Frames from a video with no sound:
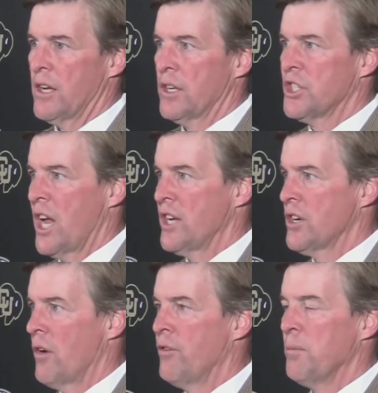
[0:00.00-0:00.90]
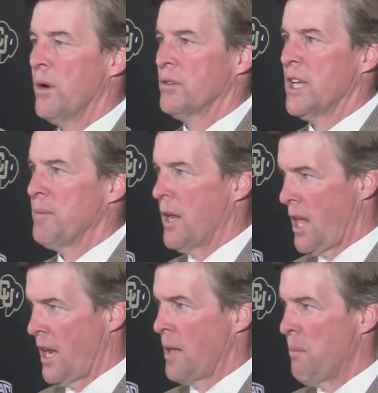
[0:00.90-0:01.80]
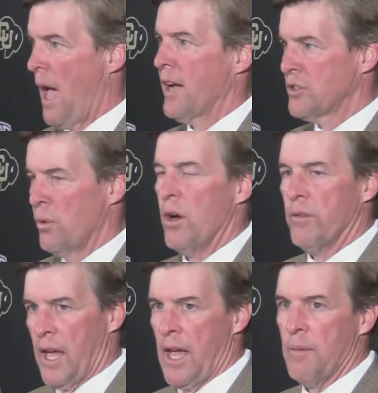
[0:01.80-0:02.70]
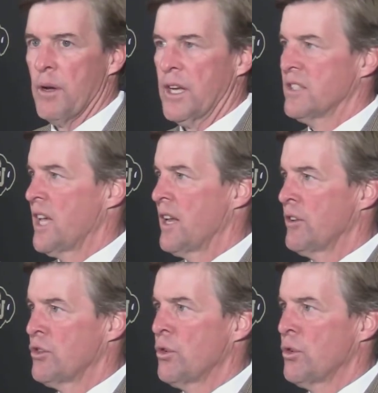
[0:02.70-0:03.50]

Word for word: a change in our football team in a, in a Pac-12 game against a